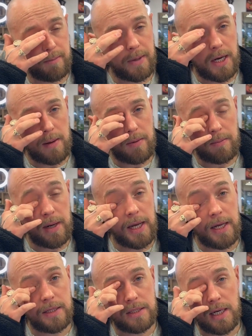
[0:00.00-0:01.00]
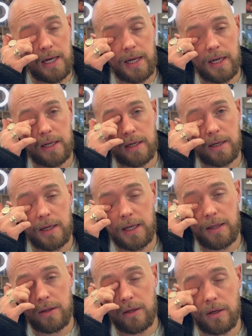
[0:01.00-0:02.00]
Barber Blades link
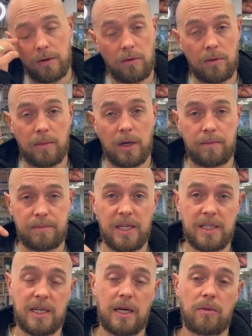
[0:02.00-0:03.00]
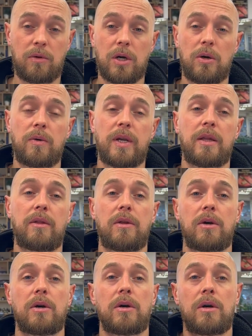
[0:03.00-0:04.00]
or my discount code in
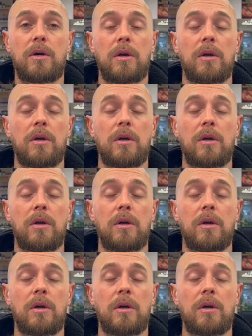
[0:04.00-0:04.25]
the